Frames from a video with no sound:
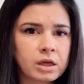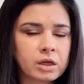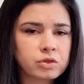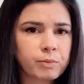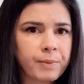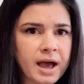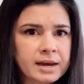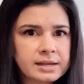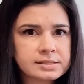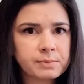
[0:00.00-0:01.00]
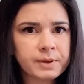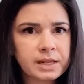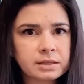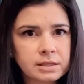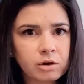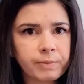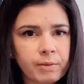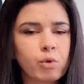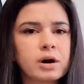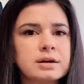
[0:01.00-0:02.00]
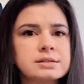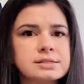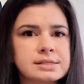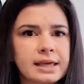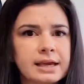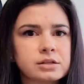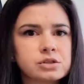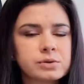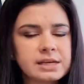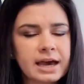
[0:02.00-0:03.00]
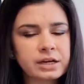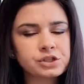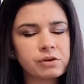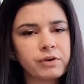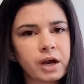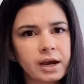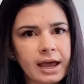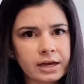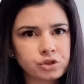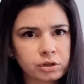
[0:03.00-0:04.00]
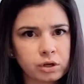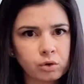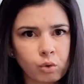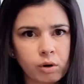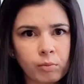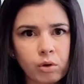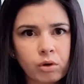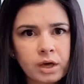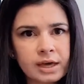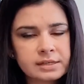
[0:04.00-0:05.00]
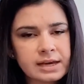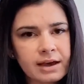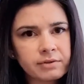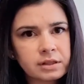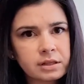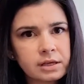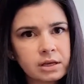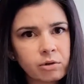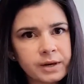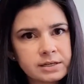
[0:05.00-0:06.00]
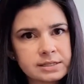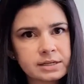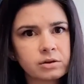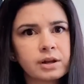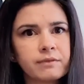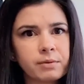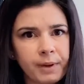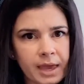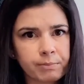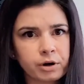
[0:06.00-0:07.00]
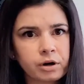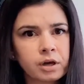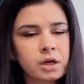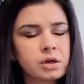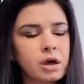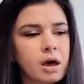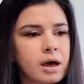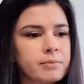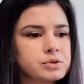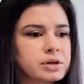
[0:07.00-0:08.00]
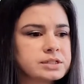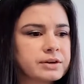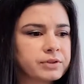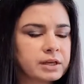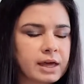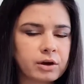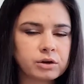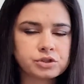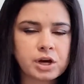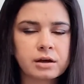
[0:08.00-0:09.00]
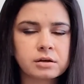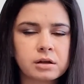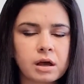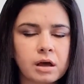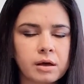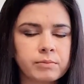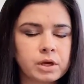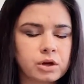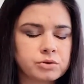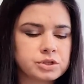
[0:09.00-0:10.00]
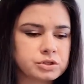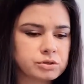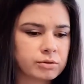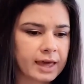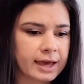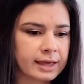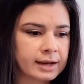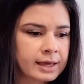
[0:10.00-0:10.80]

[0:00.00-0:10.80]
their body needs to be a little bit more at a slant. So it's actually very natural and normal to have a little bit of tilt of the paper. Um, so I definitely allow your child, um, you know, to do that.